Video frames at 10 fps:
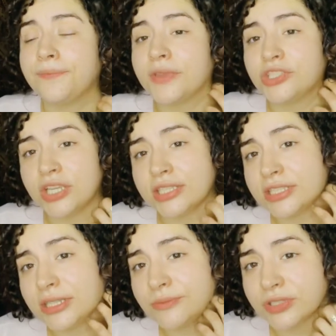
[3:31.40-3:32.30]
She
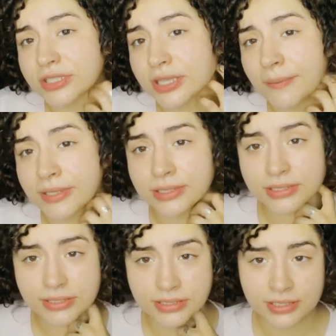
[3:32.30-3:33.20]
ended up just coming
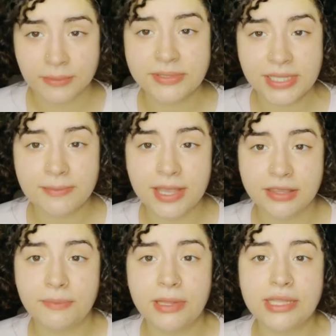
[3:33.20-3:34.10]
to come see me at
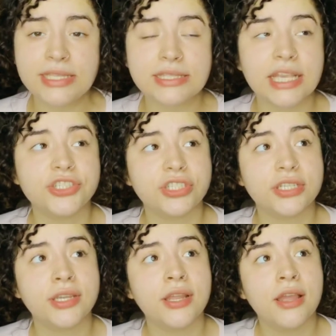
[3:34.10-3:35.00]
the police
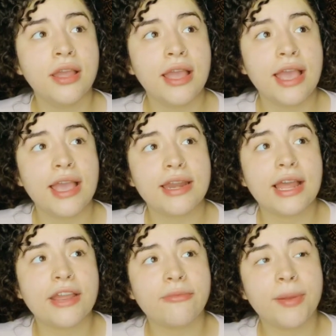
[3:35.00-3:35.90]
station, and
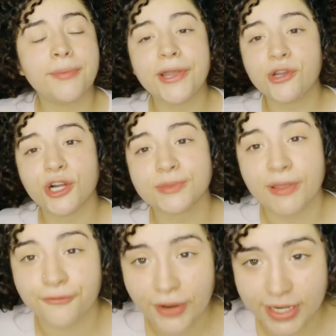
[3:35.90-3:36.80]
I remember I called my
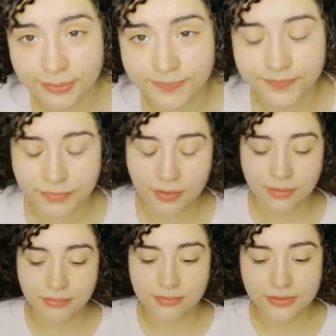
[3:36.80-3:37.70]
friend,
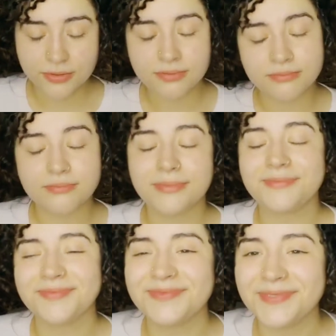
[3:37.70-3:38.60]

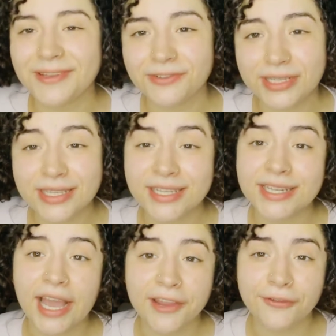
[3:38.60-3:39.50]
a really good
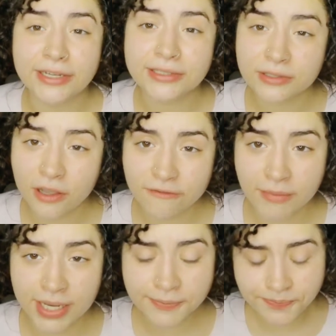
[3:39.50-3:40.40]
guy friend of
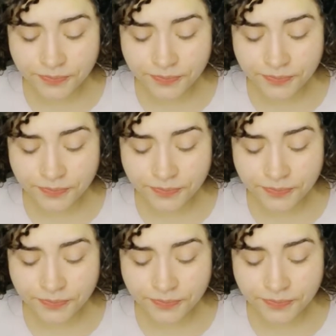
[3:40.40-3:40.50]
mine.